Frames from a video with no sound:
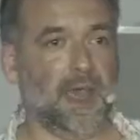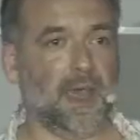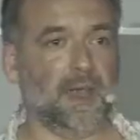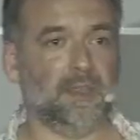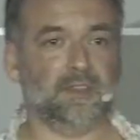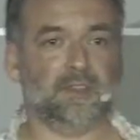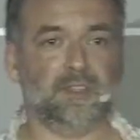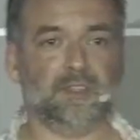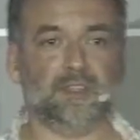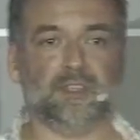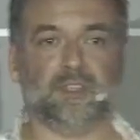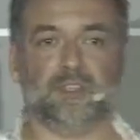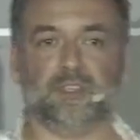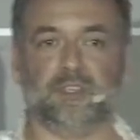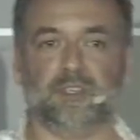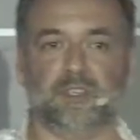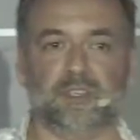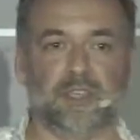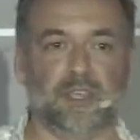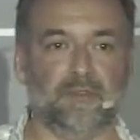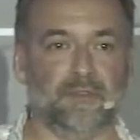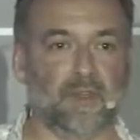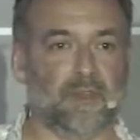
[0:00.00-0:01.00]
and
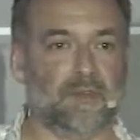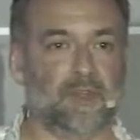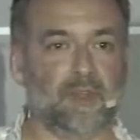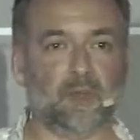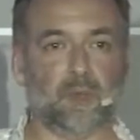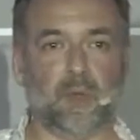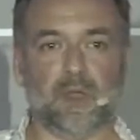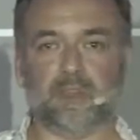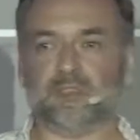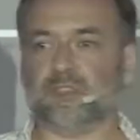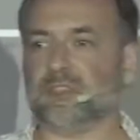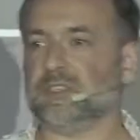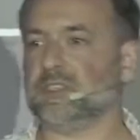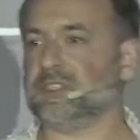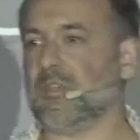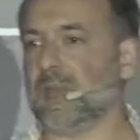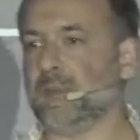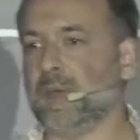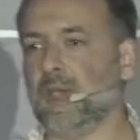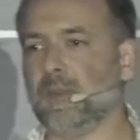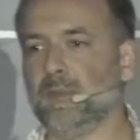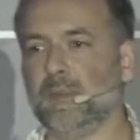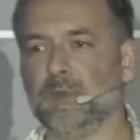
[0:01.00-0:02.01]
if you have any questions,
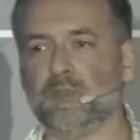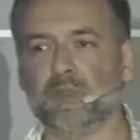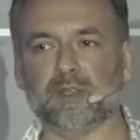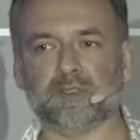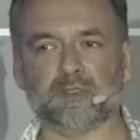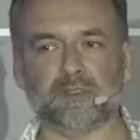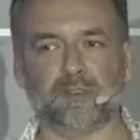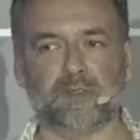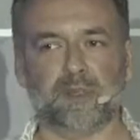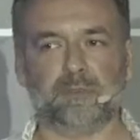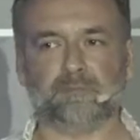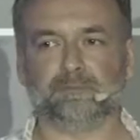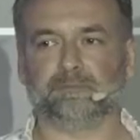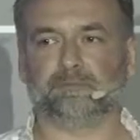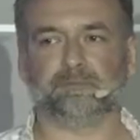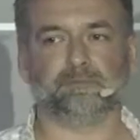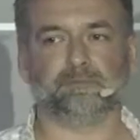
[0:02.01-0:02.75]
I'm happy to answer them.